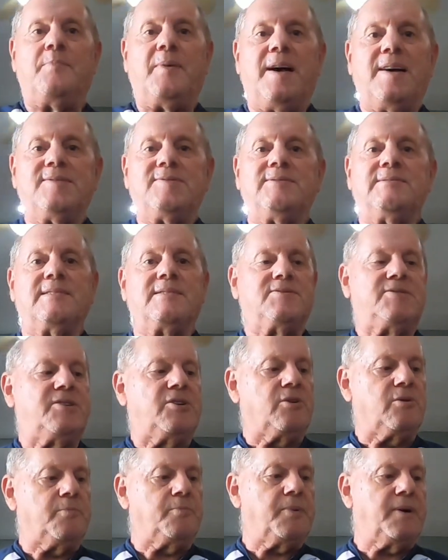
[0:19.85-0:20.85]
bass licks
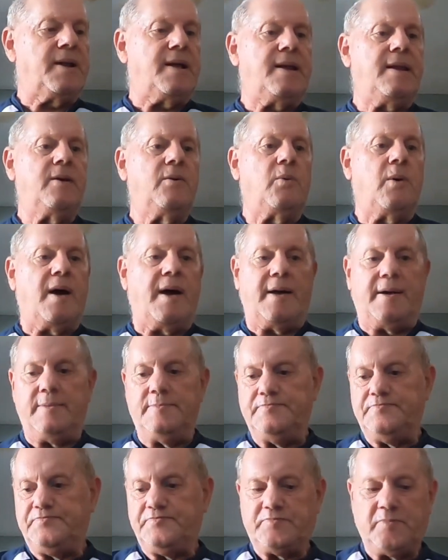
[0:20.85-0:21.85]
here. But anyway,